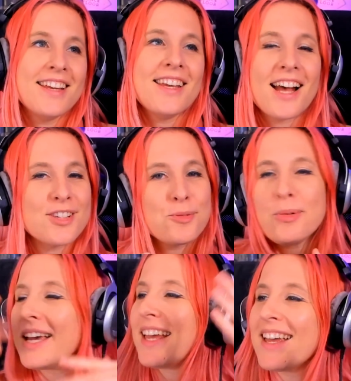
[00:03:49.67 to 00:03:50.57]
he has
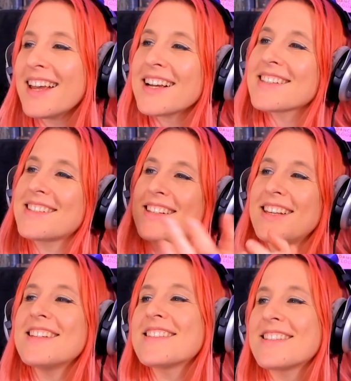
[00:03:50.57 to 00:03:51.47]
wigs
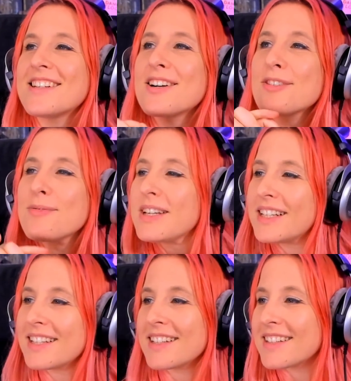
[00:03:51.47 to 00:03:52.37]
is uh,
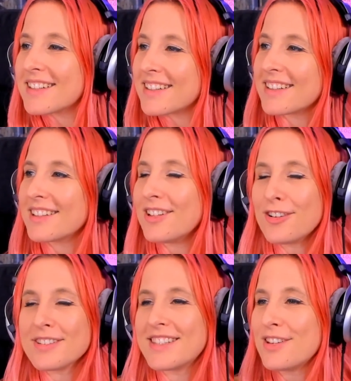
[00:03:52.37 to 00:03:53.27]
really you
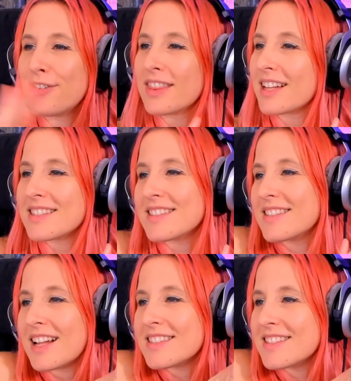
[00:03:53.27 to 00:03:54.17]
know diva that's
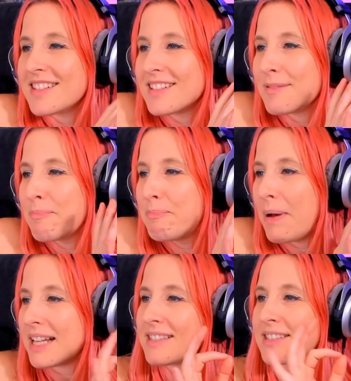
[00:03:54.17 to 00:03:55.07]
that's the
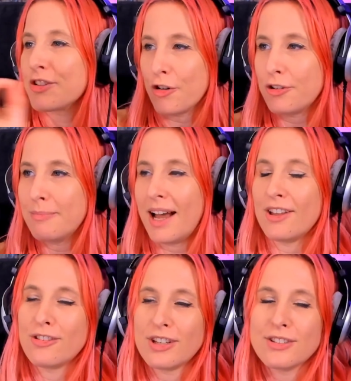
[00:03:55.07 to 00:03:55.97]
best term i
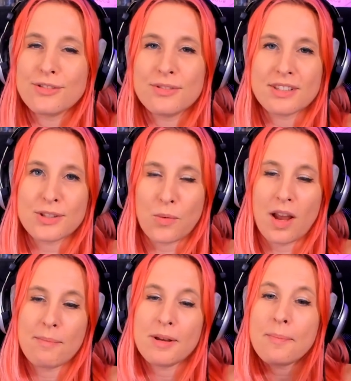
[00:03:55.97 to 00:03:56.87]
think to
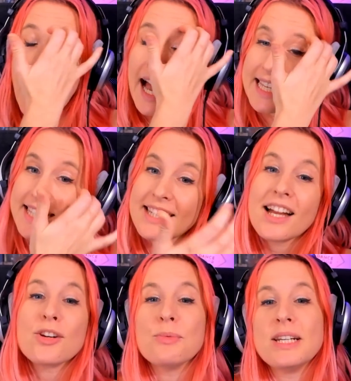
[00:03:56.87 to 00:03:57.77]
describe him i
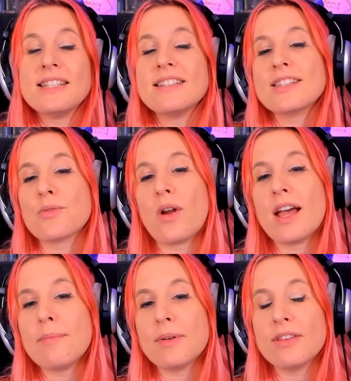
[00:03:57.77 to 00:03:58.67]
cannot really
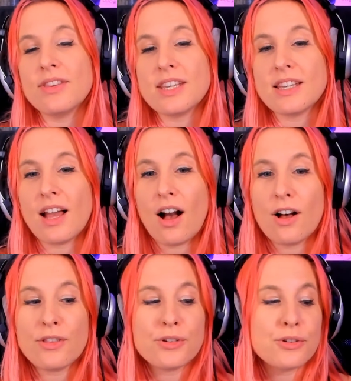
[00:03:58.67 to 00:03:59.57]
describe the
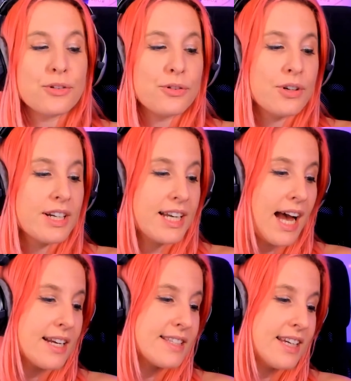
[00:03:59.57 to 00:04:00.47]
other
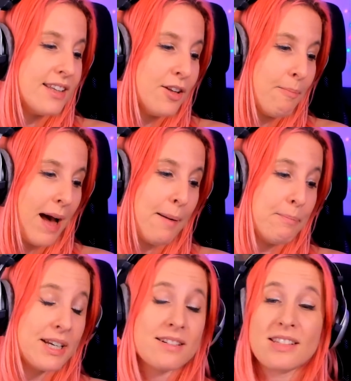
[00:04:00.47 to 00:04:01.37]
guys in the map
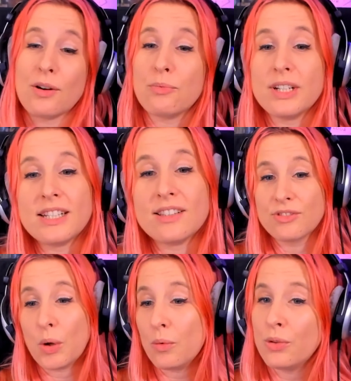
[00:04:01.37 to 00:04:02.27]
because i really
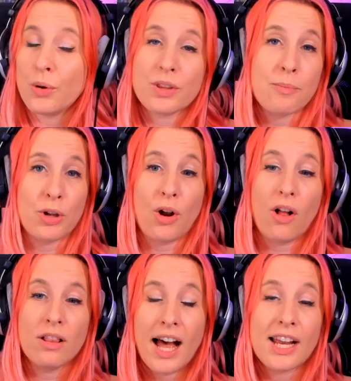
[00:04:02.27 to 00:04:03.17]
don't know them at
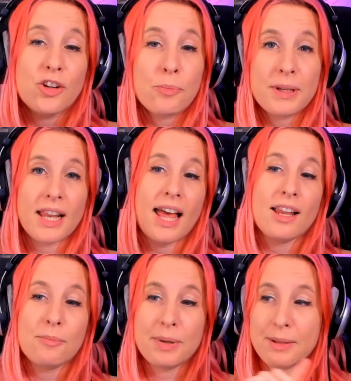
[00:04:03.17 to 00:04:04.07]
all i know bilal
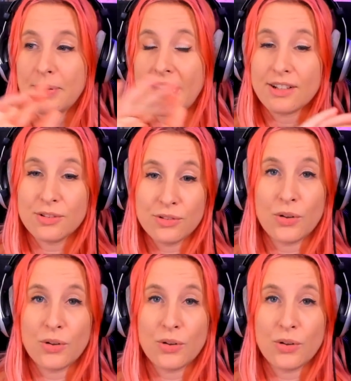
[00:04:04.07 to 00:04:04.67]
a bit but i don't